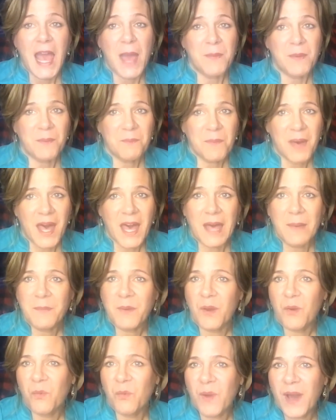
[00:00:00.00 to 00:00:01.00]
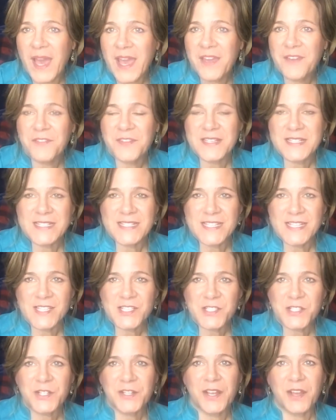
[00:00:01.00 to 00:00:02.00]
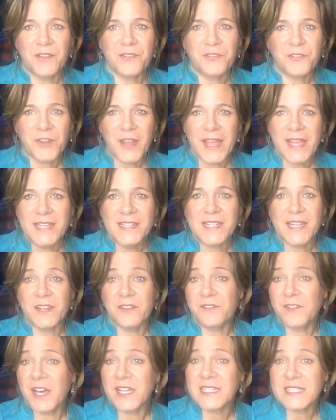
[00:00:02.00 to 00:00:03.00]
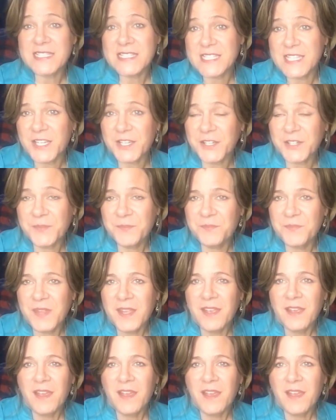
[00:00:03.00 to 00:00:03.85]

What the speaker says: I'm a mom, a wife, a sister, a friend, and a volunteer.